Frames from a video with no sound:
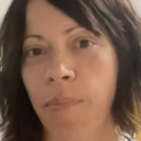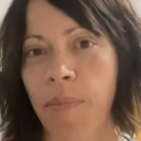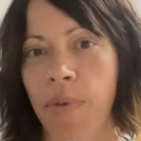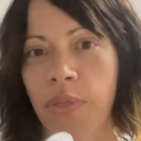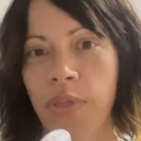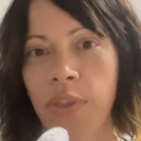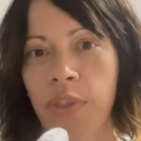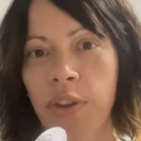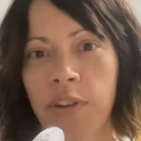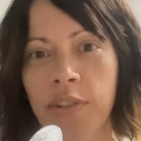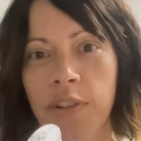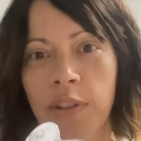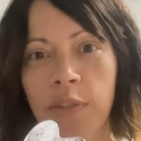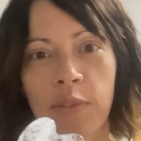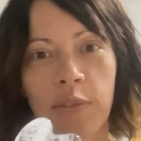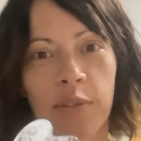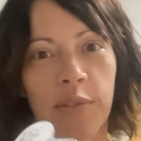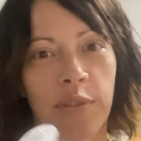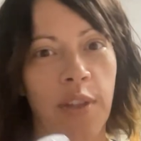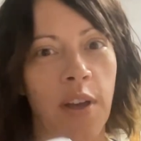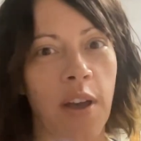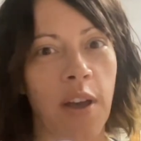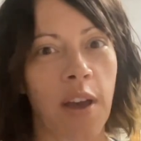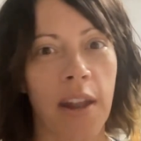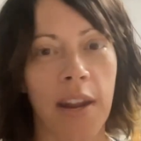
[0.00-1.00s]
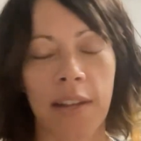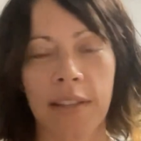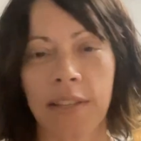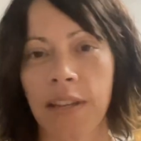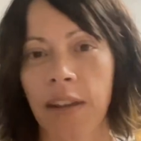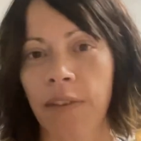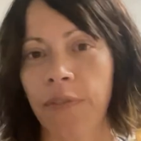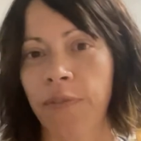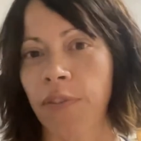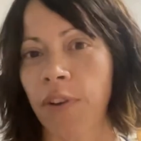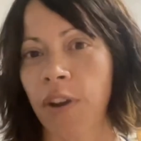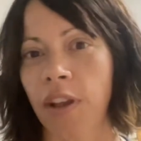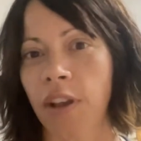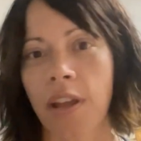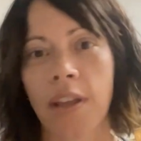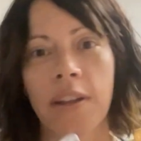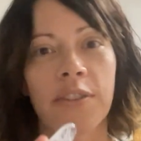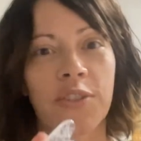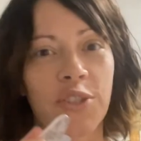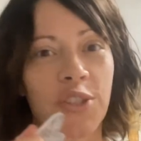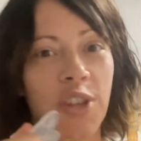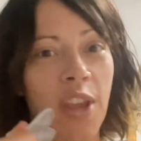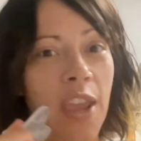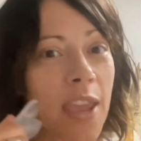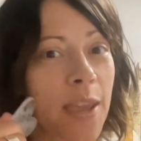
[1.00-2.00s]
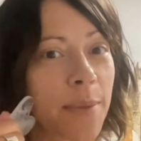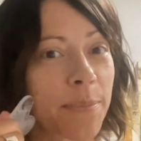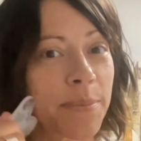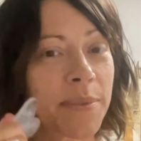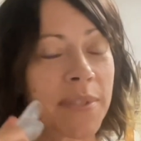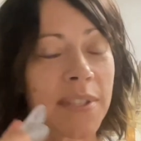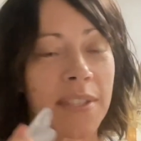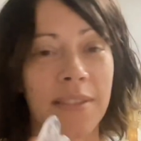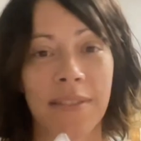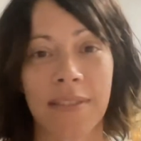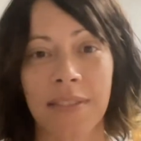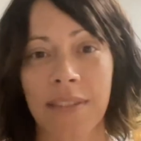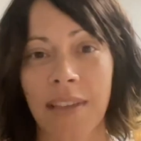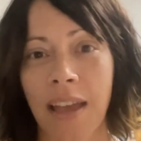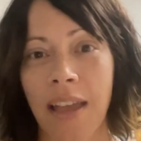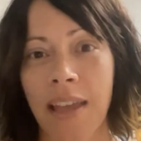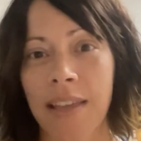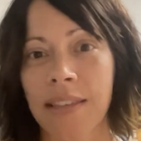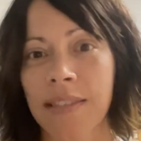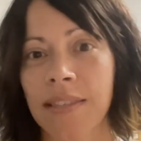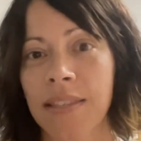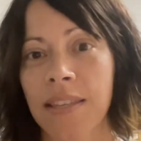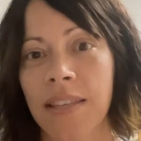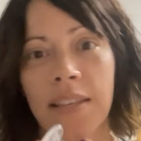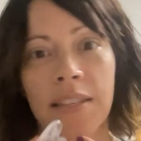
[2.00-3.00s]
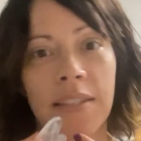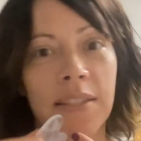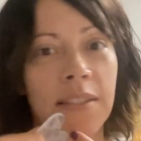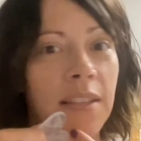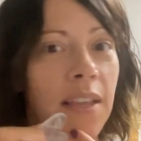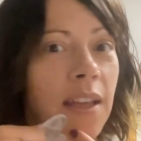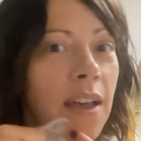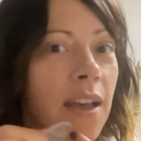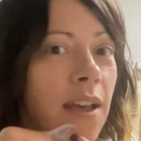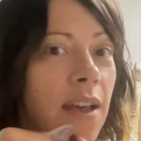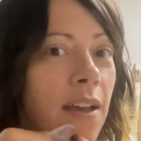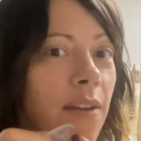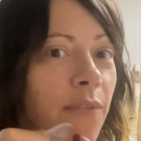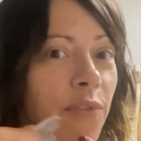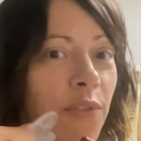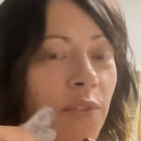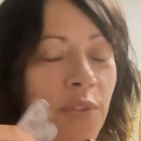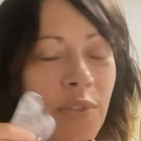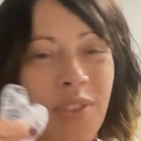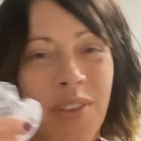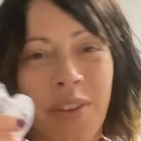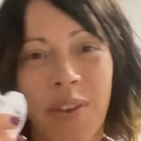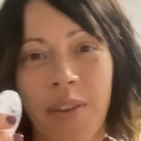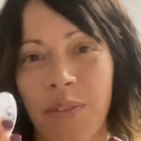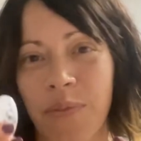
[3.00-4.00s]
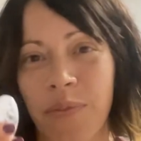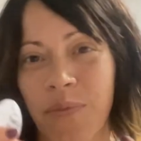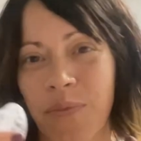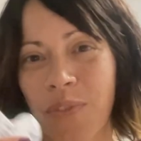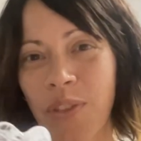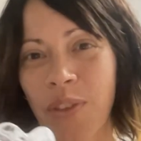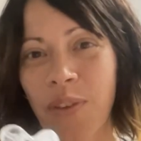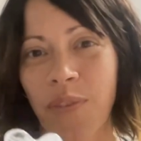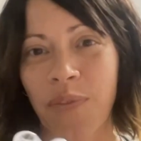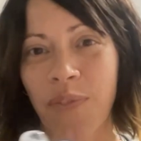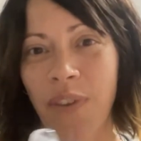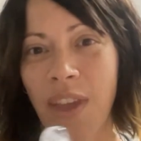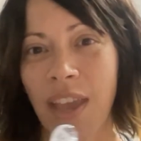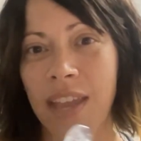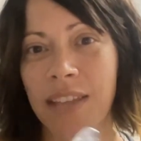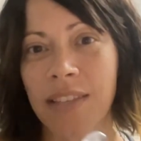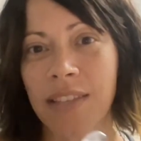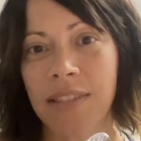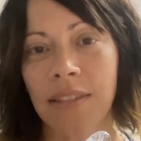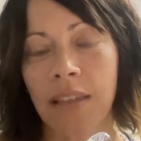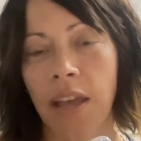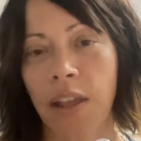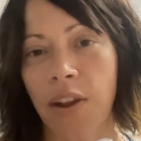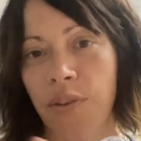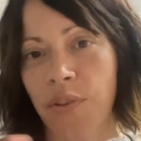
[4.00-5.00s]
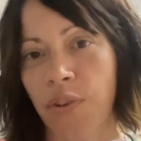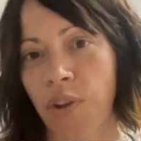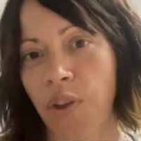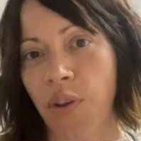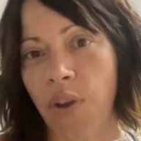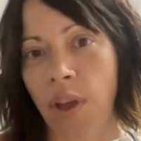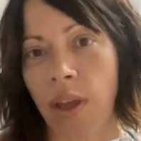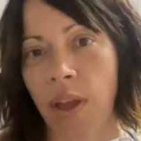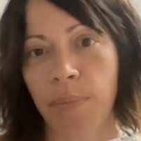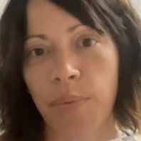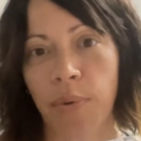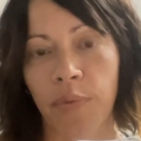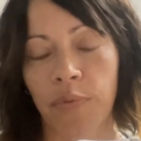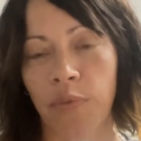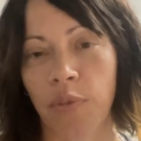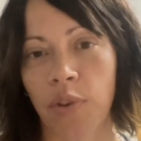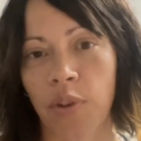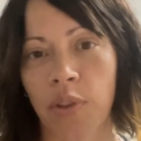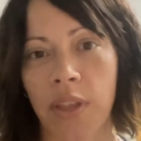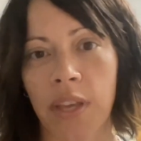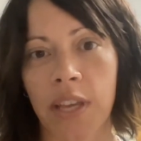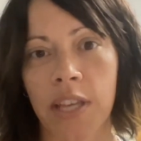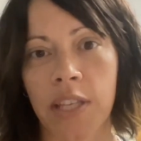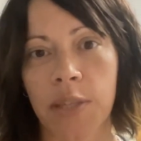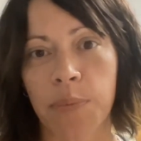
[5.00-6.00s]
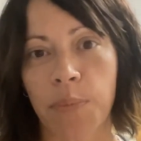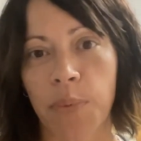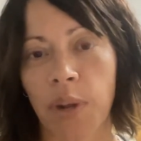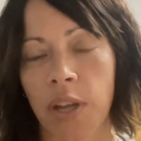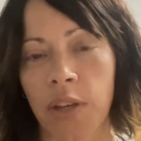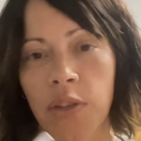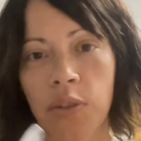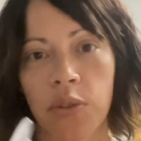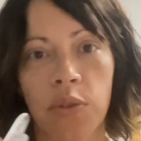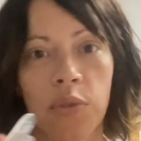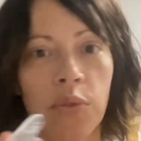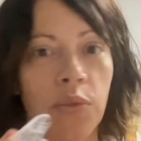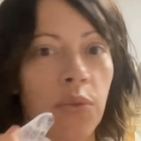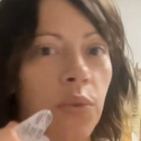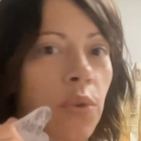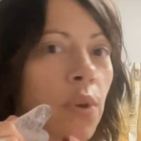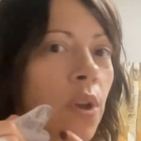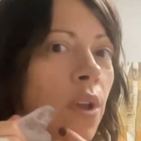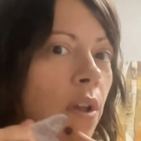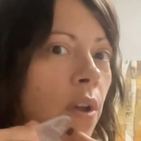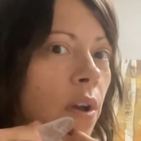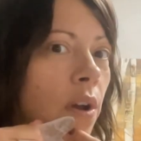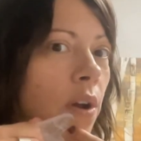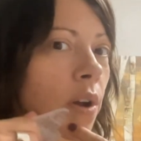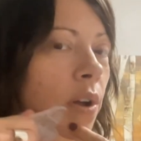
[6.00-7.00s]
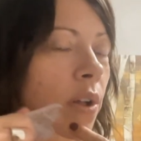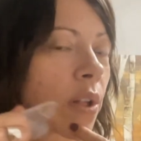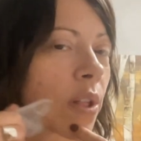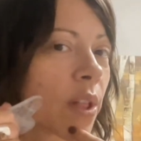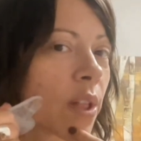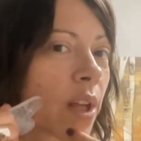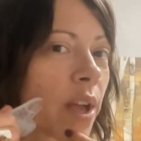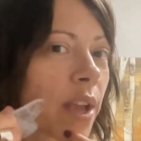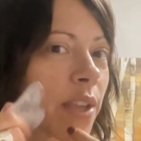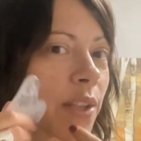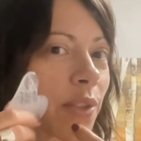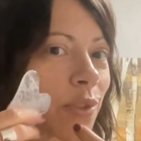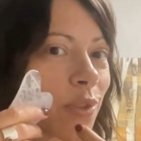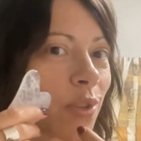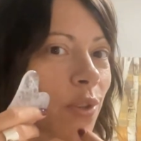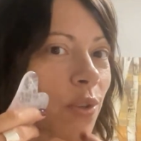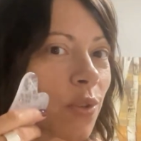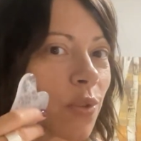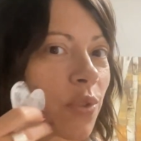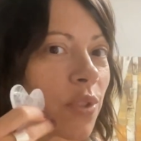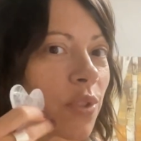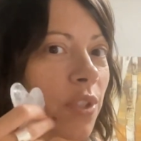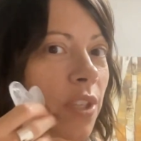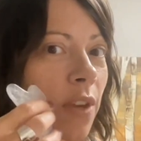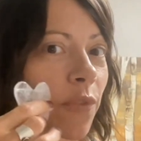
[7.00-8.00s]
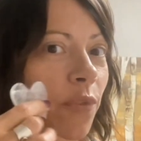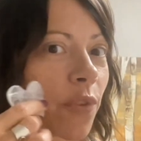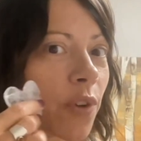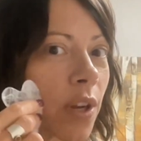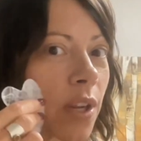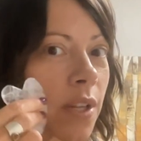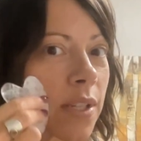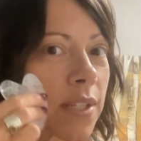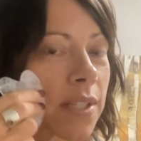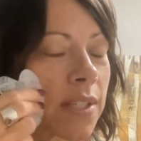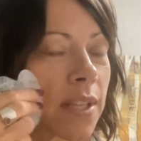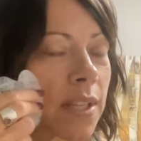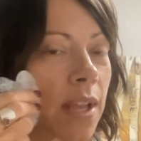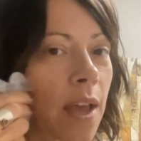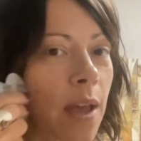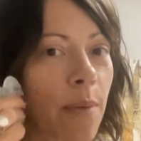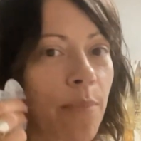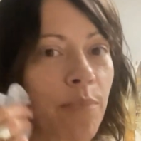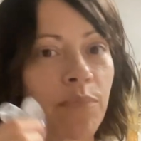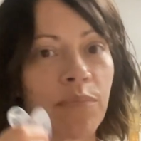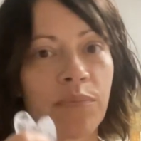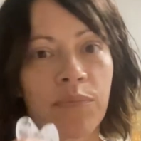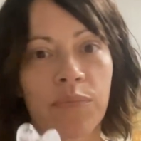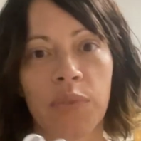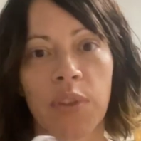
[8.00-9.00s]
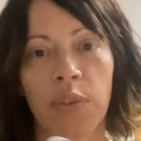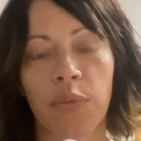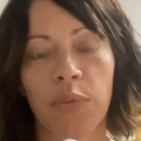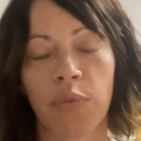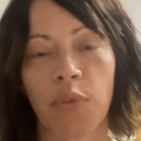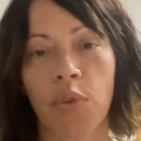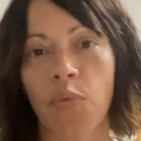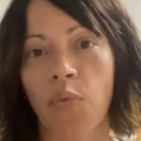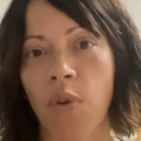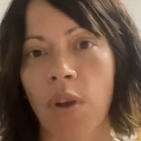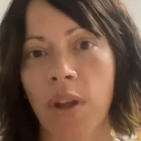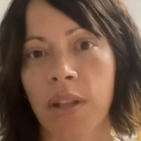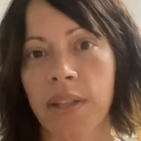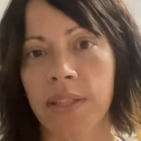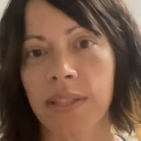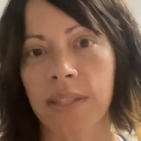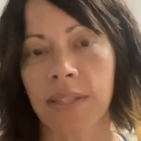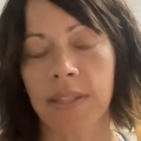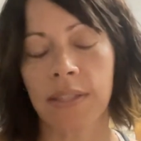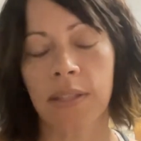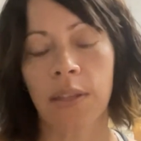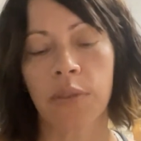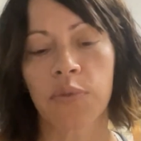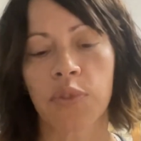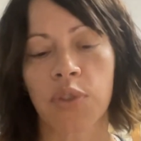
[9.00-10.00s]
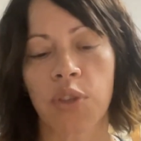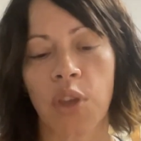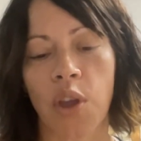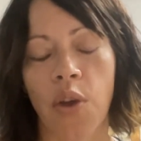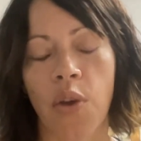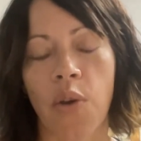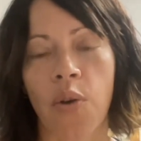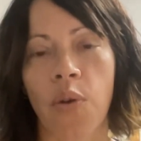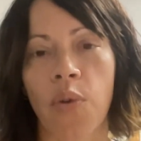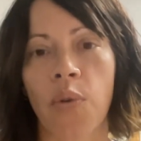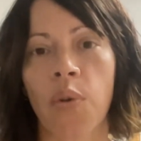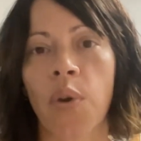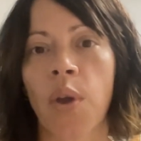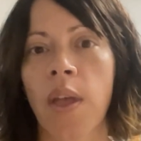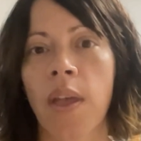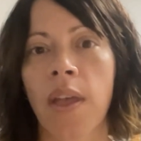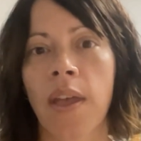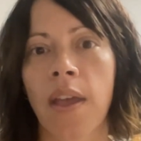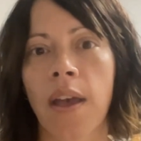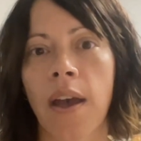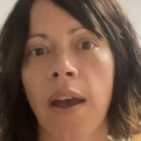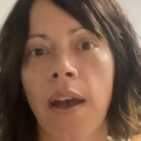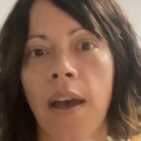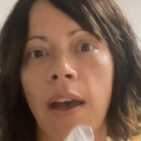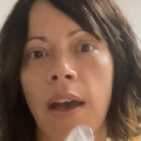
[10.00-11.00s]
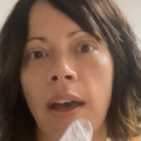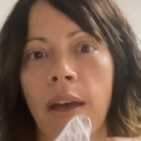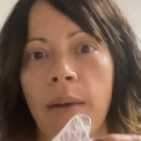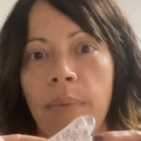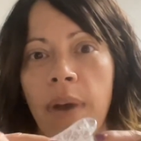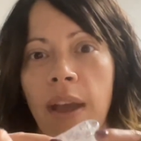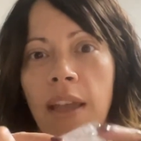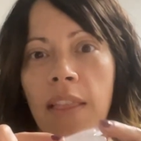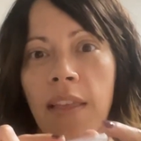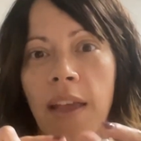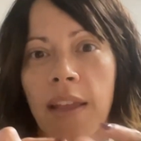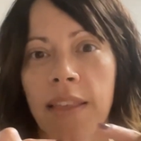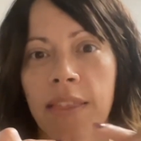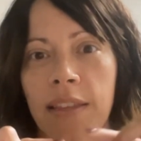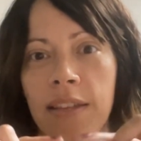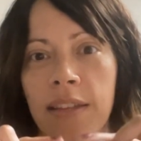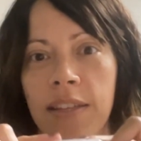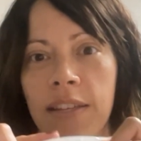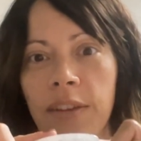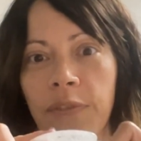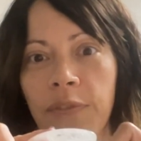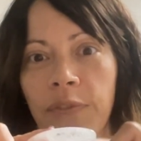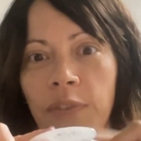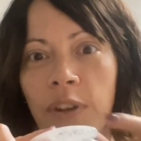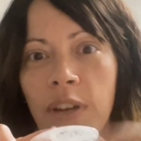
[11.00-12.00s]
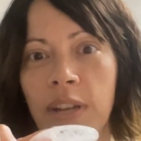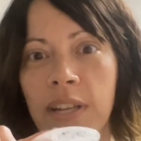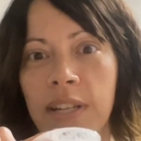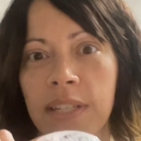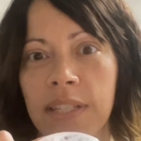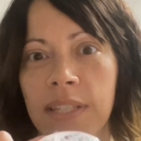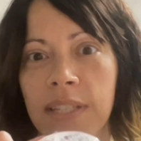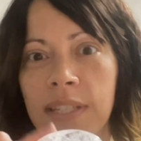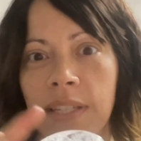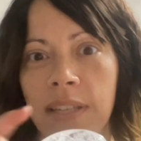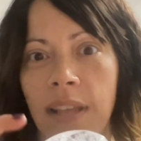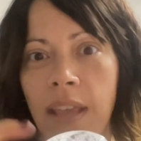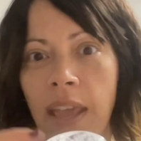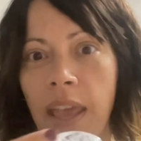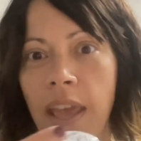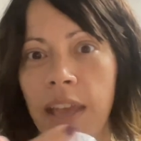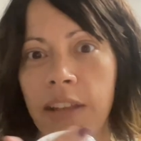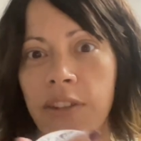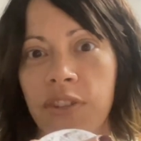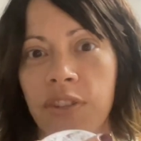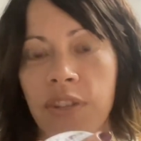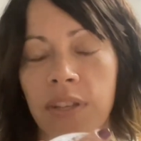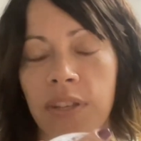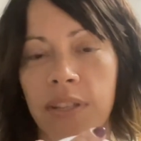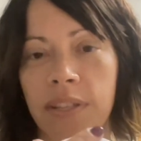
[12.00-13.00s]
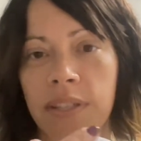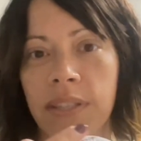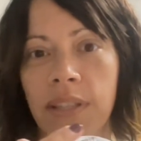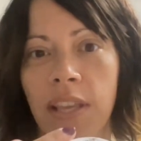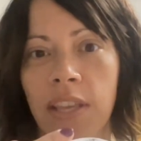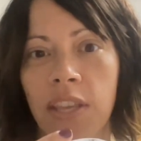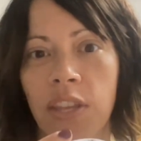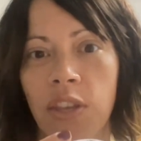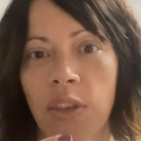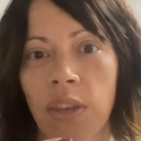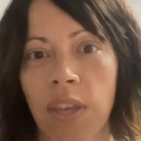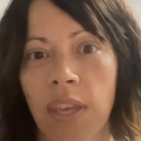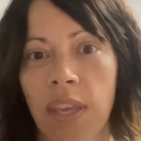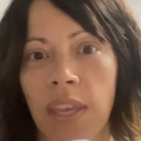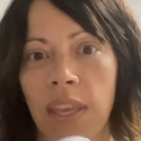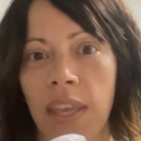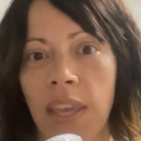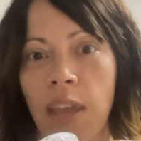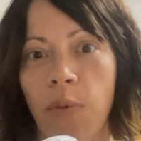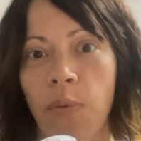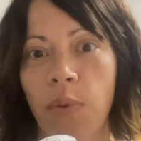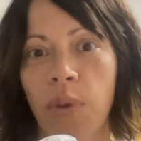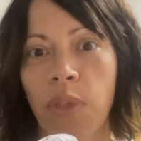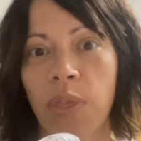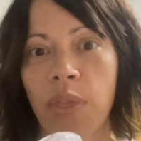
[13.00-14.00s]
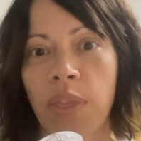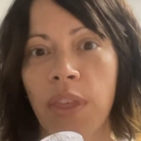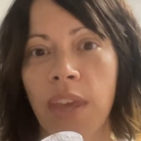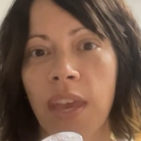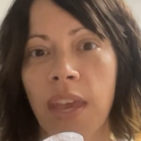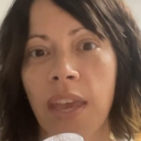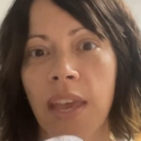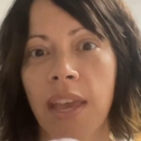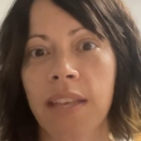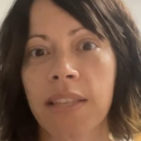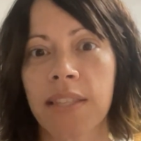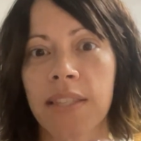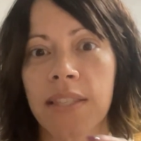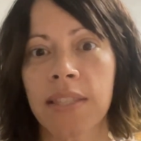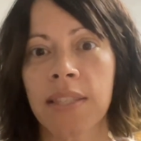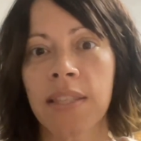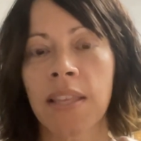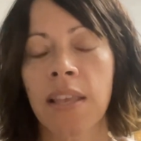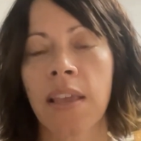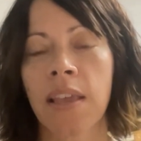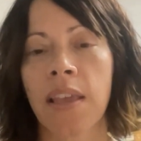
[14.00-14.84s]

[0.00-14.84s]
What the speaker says: There's a lot of different shapes and sizes. For the face, I don't know. I prefer this, but I do on clients use different ones. So I like the different edges that you can get with this.